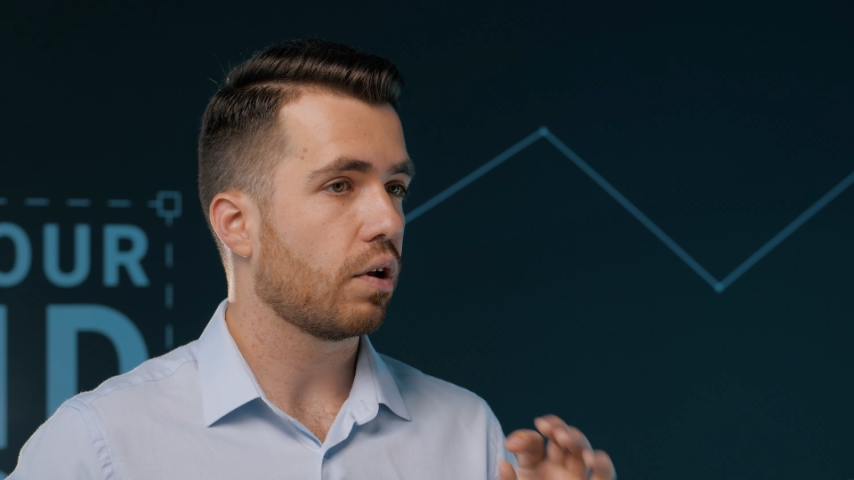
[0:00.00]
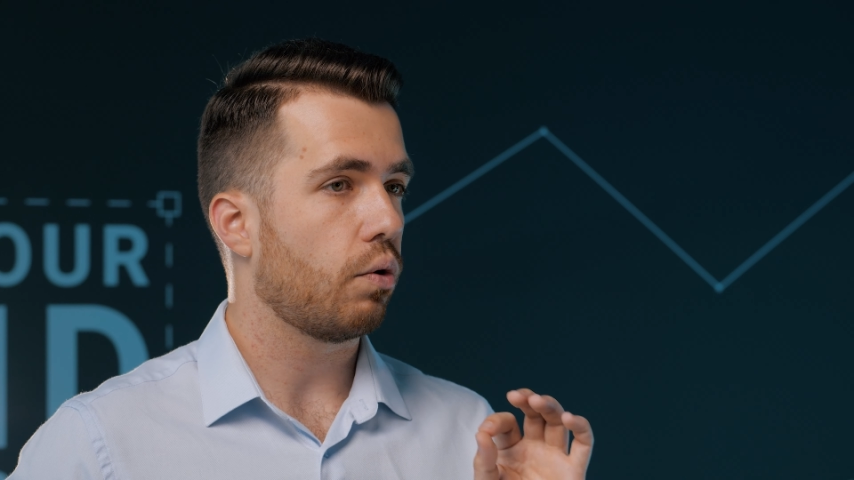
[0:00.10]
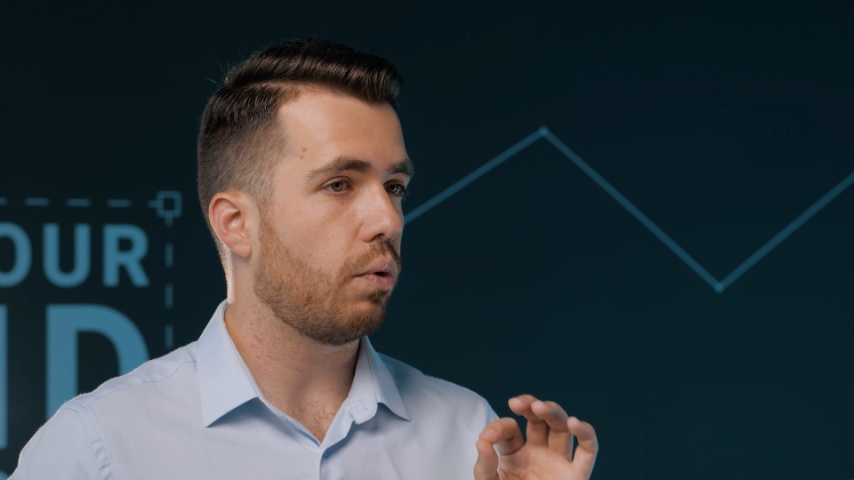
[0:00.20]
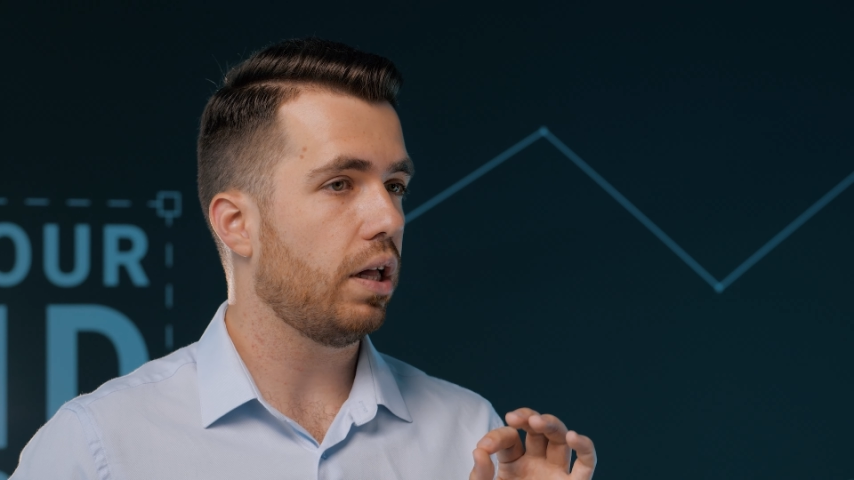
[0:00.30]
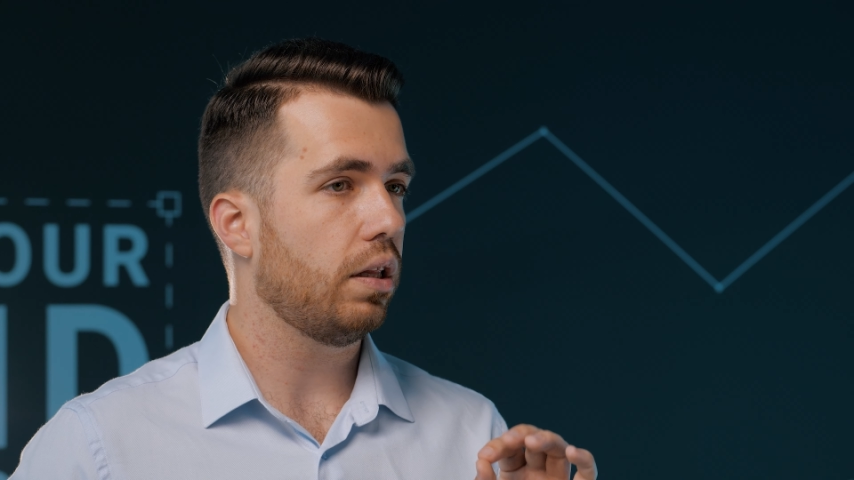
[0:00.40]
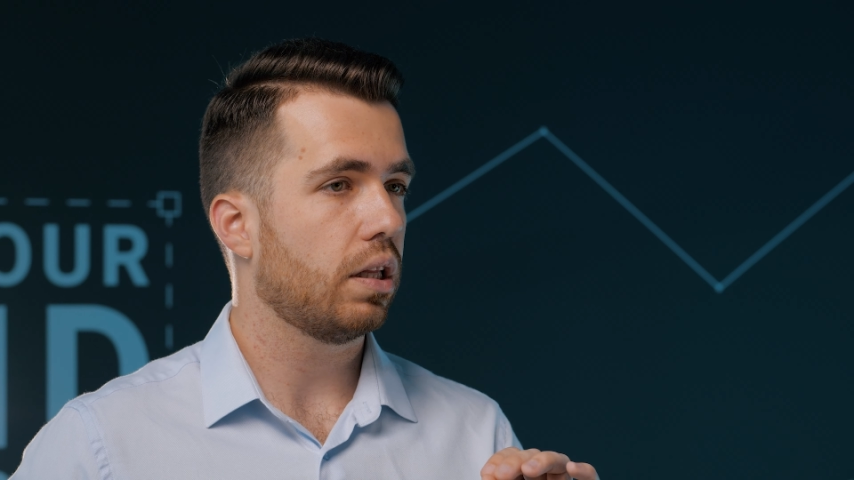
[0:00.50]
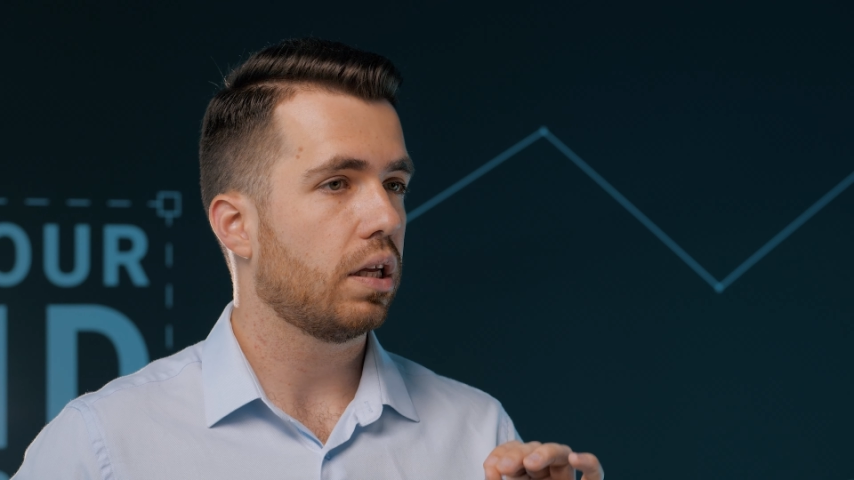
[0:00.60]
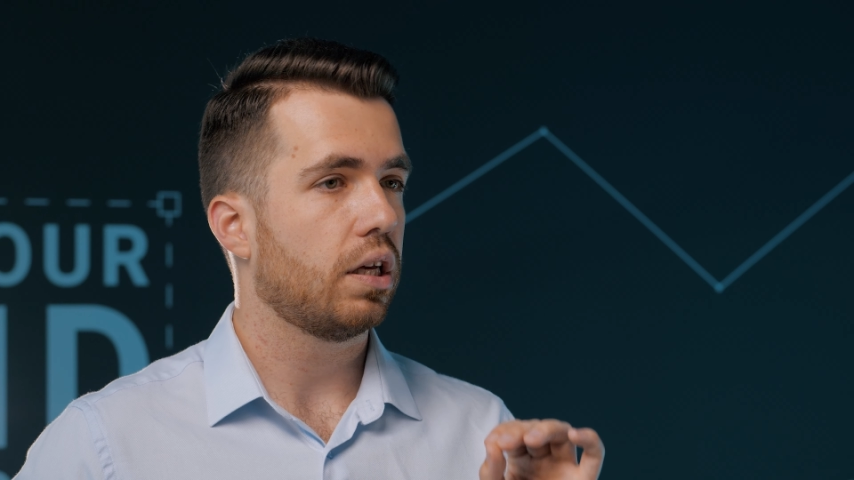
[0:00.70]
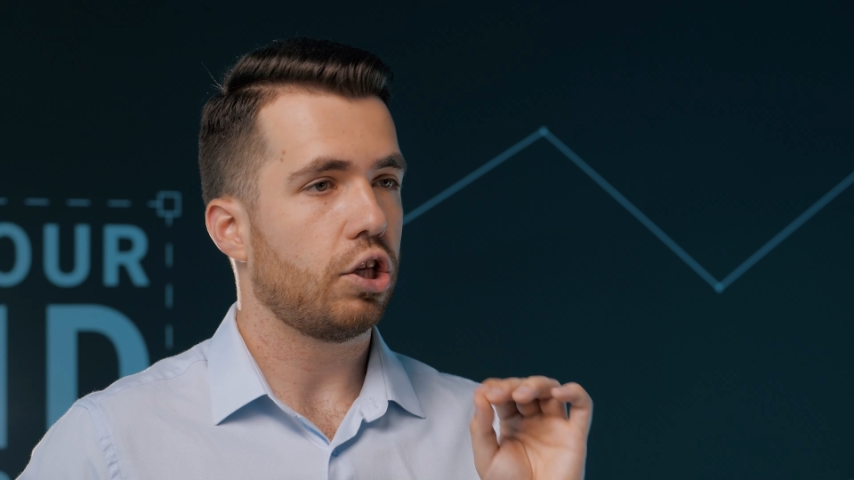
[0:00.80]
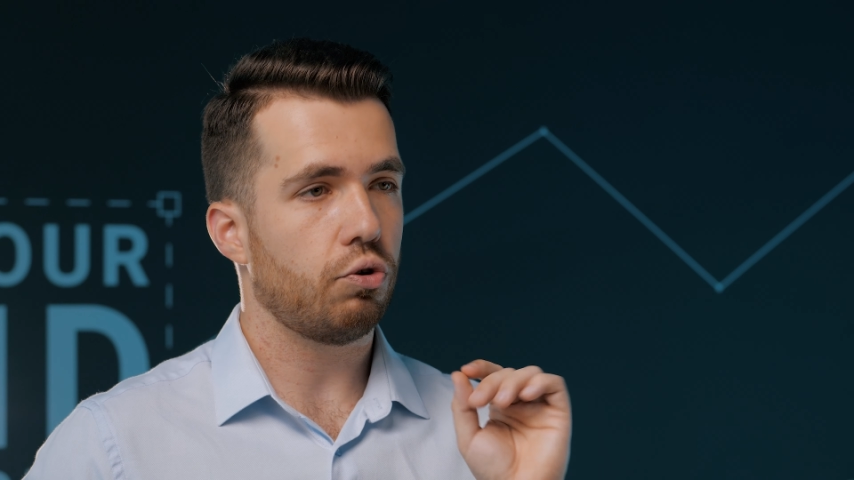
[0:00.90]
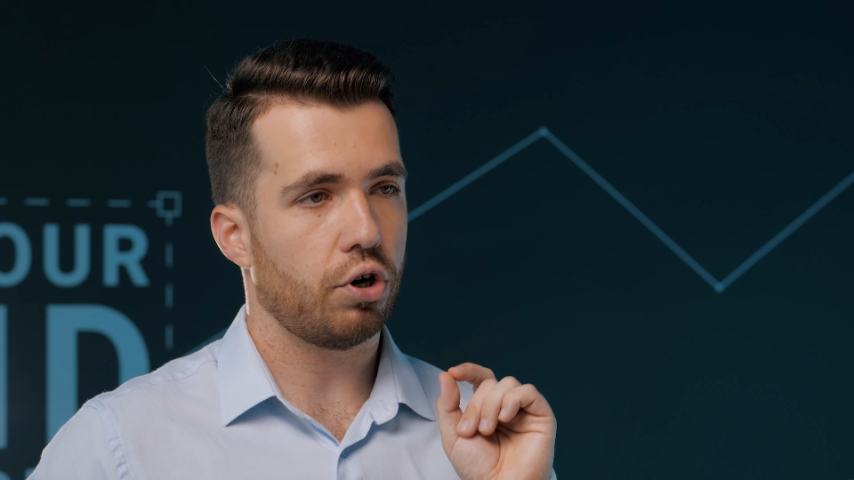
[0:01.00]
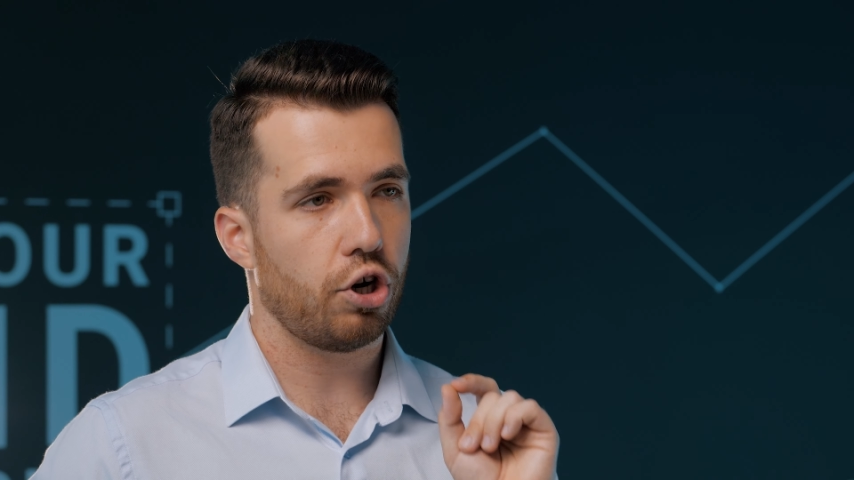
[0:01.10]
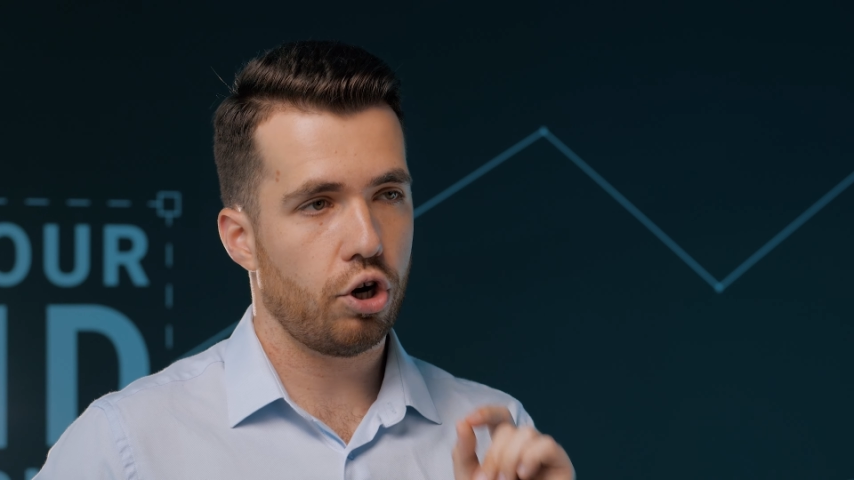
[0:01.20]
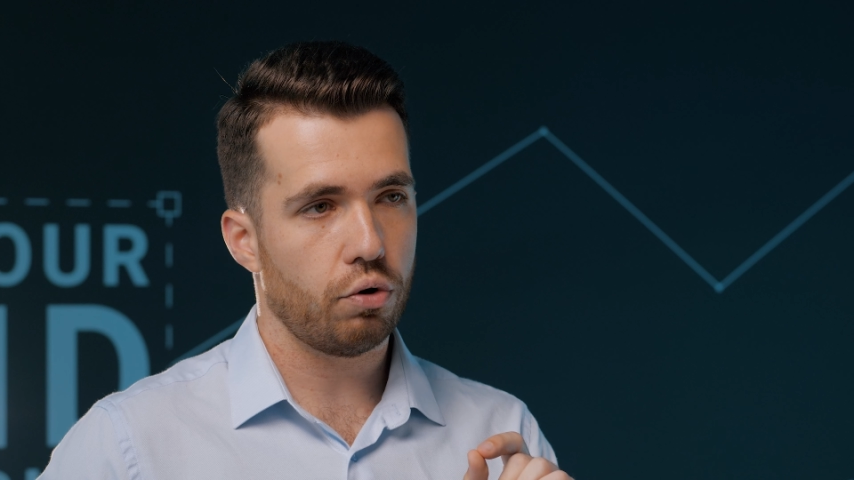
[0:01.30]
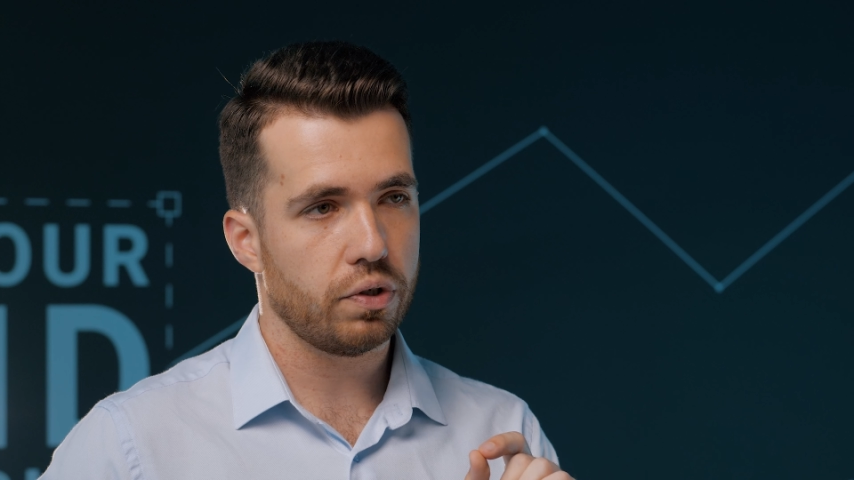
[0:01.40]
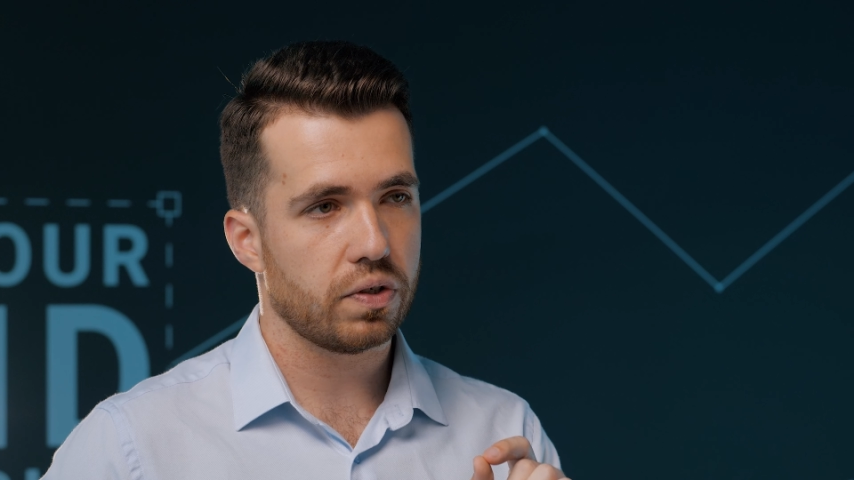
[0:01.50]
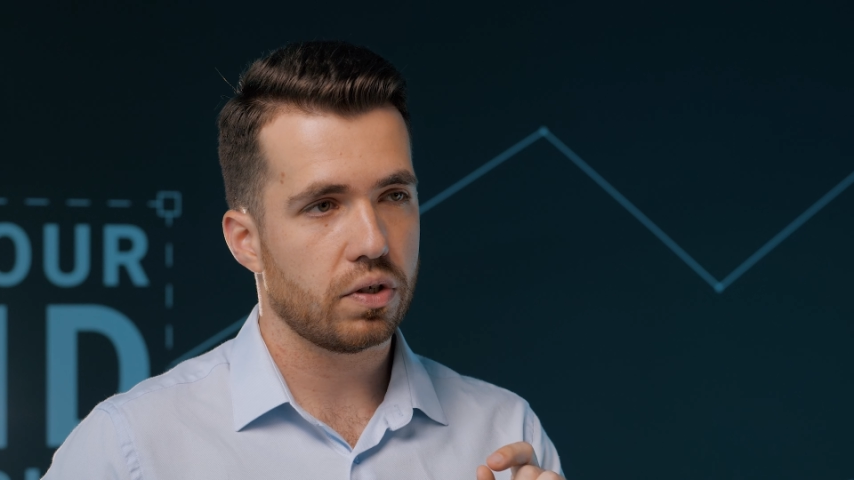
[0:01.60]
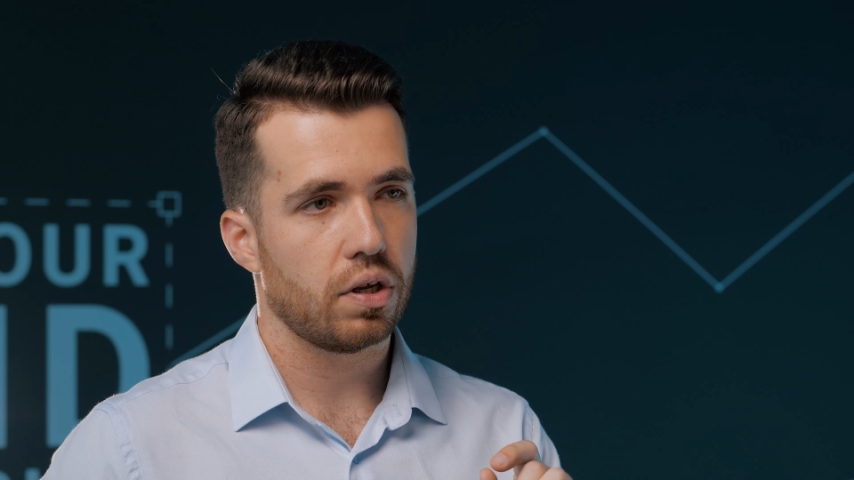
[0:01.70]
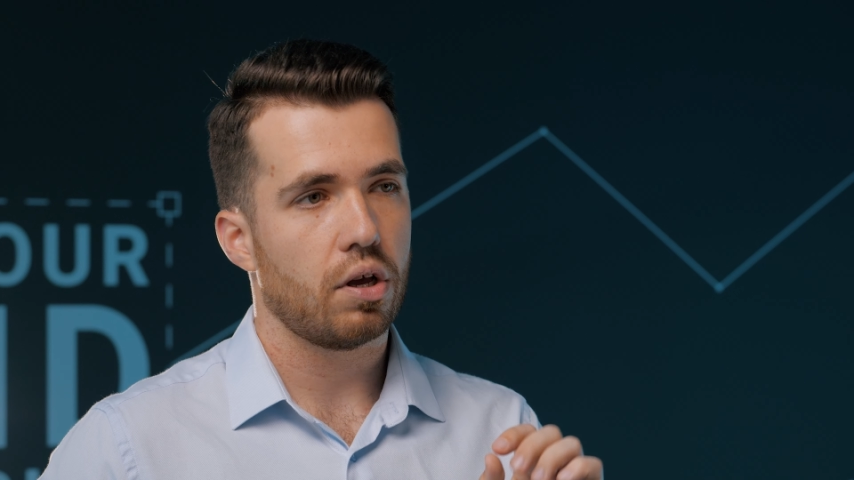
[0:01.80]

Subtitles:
Well, you are close,